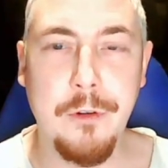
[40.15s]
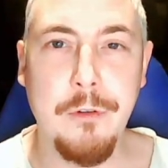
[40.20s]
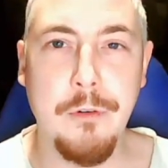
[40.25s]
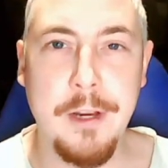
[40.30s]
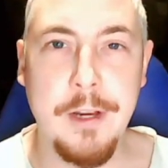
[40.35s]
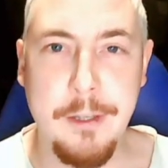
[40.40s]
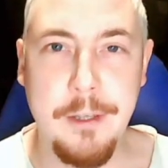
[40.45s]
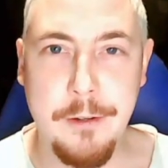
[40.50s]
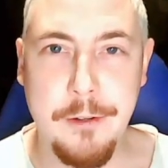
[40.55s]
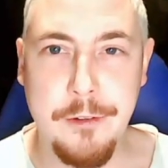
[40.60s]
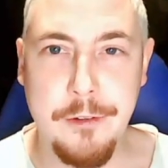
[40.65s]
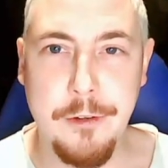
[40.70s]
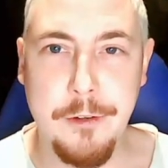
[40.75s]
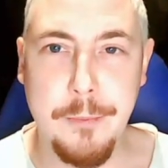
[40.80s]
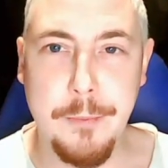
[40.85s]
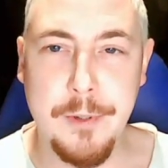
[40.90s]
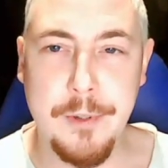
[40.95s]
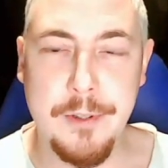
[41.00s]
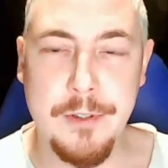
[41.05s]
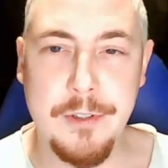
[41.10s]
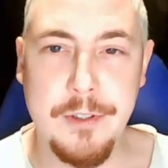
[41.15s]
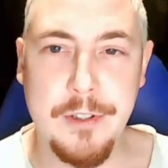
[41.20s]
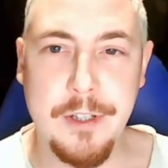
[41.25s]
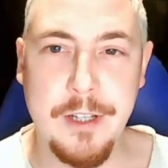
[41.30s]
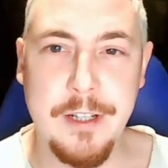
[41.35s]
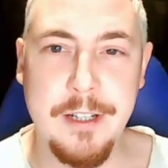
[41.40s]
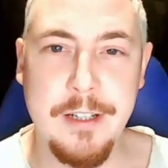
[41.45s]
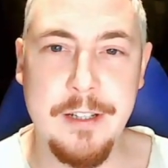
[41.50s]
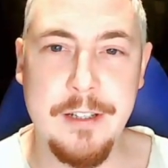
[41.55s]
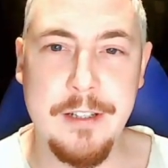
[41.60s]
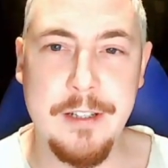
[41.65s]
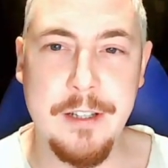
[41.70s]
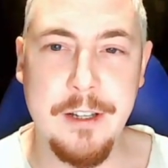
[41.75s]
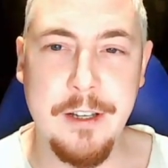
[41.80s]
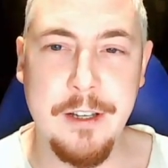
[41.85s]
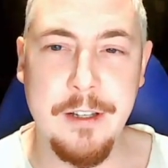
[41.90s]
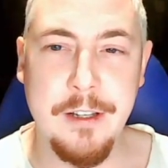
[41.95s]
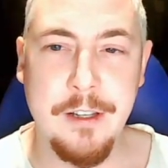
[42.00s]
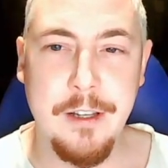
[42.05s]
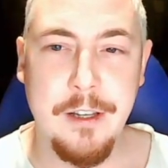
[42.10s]
great YouTubers and
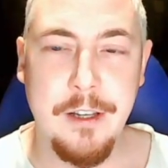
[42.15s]
uh,